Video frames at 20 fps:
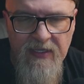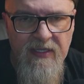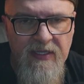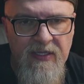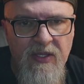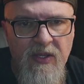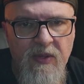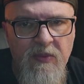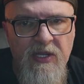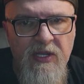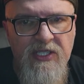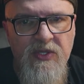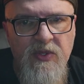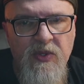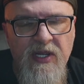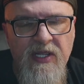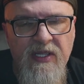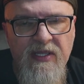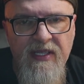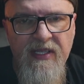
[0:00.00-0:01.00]
You must
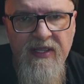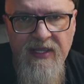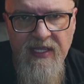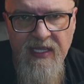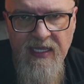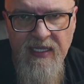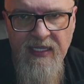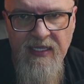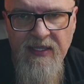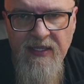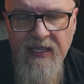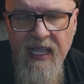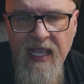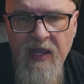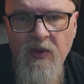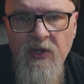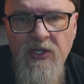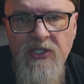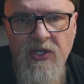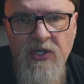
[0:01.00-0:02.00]
critically think. They
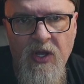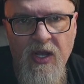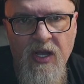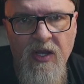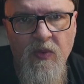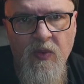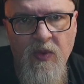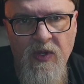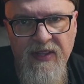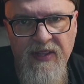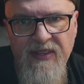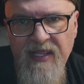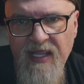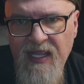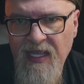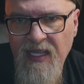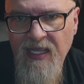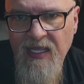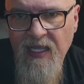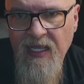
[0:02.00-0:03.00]
were taught one
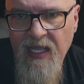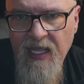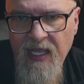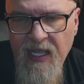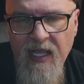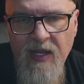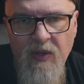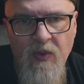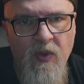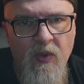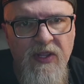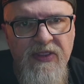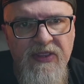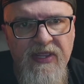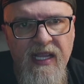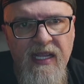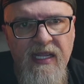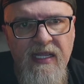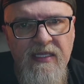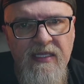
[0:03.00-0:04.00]
thing and one
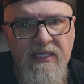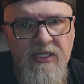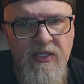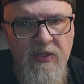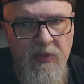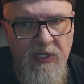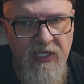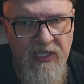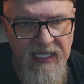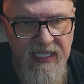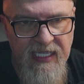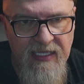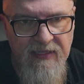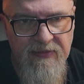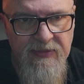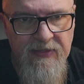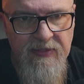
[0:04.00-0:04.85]
thing to believe.